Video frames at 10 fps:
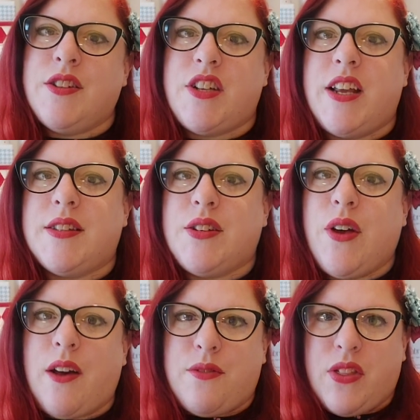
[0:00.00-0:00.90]
jeans you
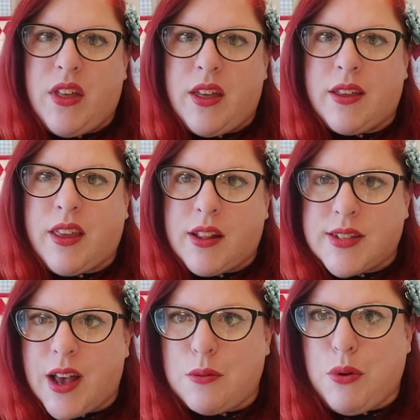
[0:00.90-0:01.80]
have the
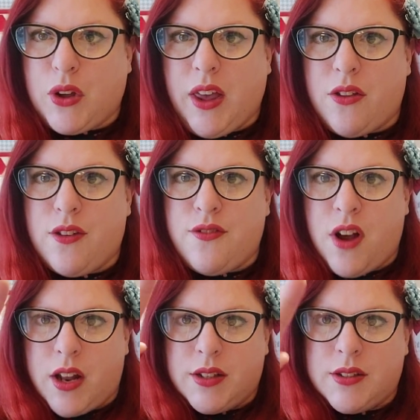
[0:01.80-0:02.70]
cutout pocket on the
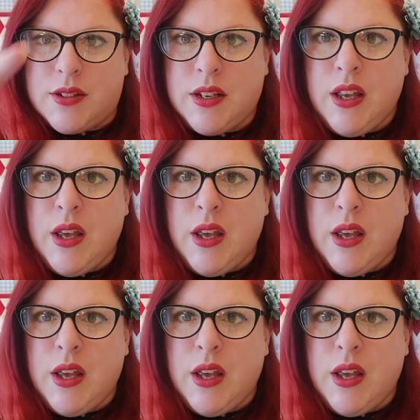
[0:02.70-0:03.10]
front,